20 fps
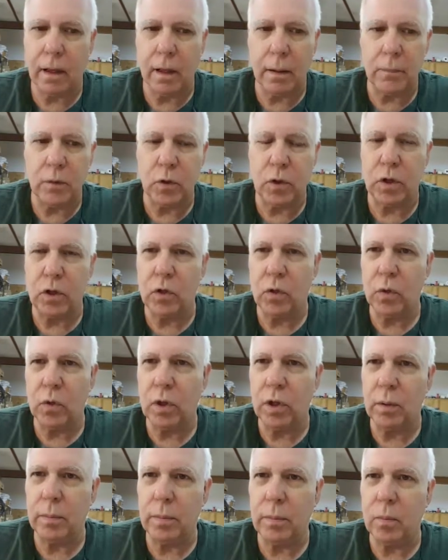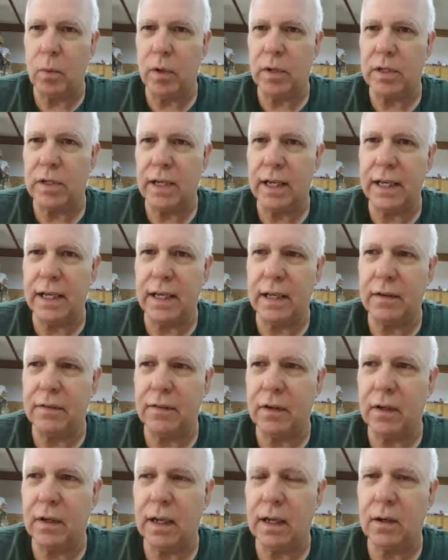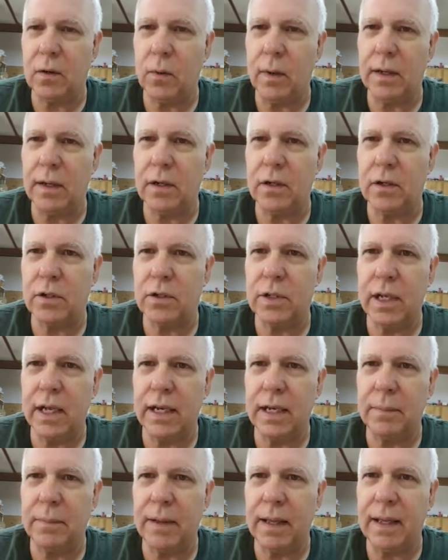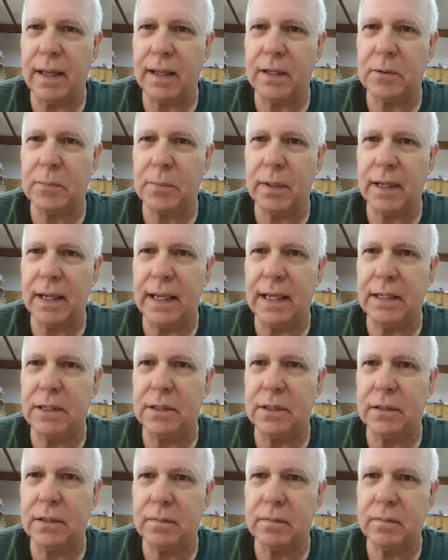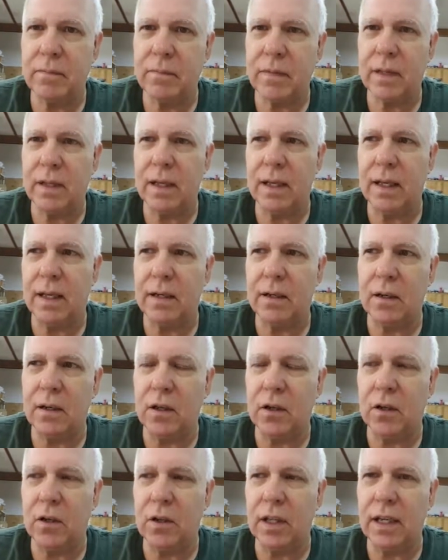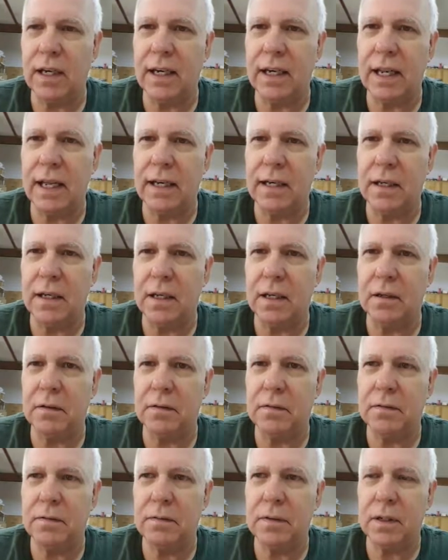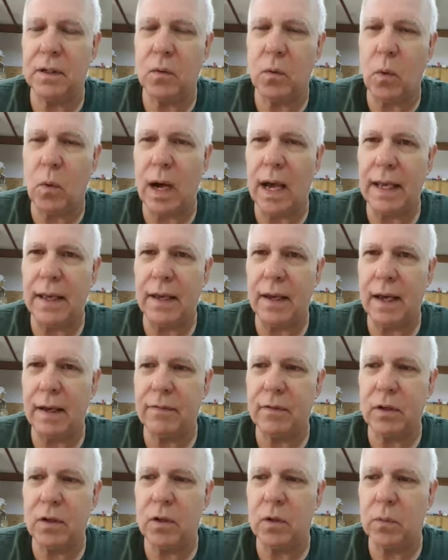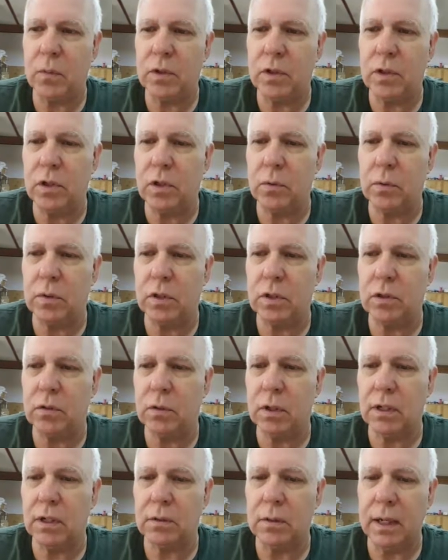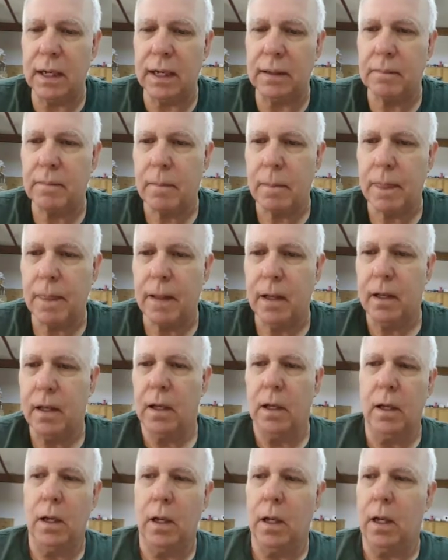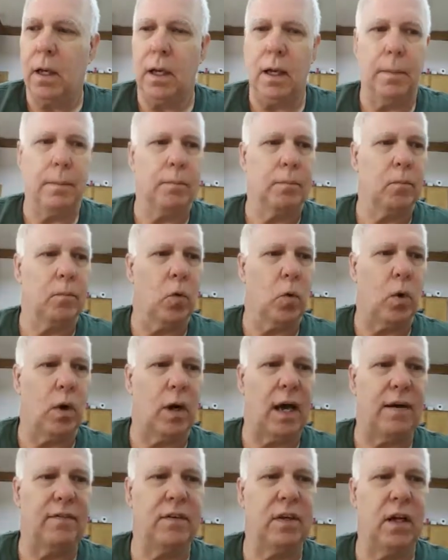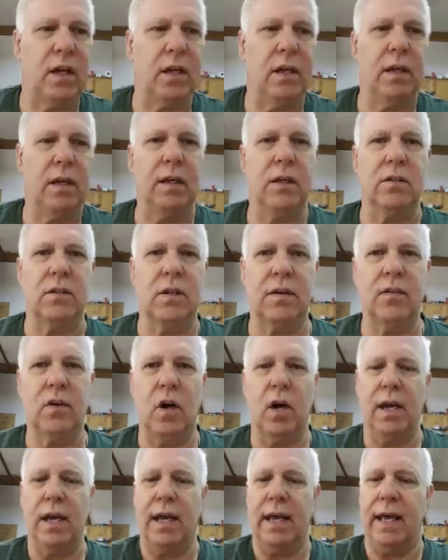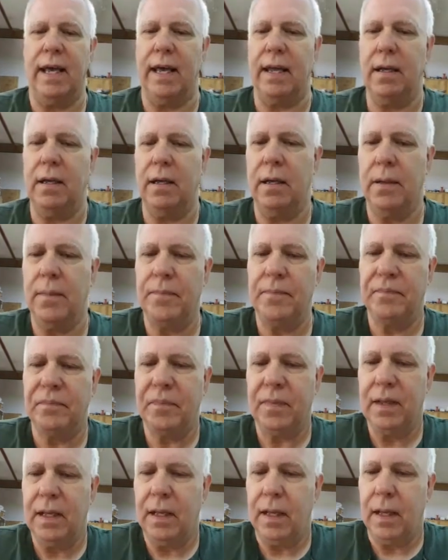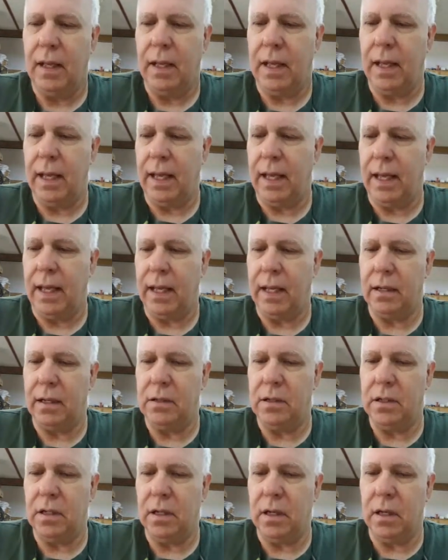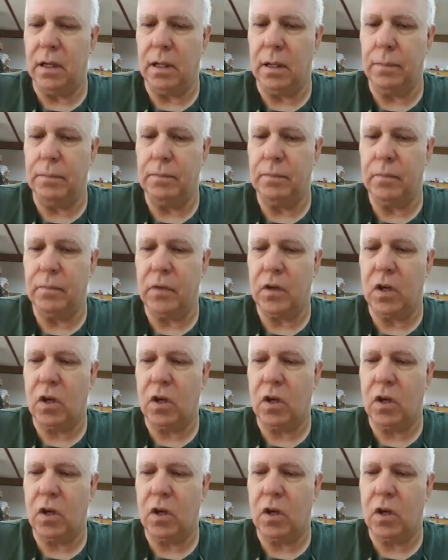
um, you can do a little bit more digging if you're not quite understanding my explanation and uh, you'll get an idea of you know why you have to do what you do with this truss rod. Um, what I've done is I've gone ahead and uh,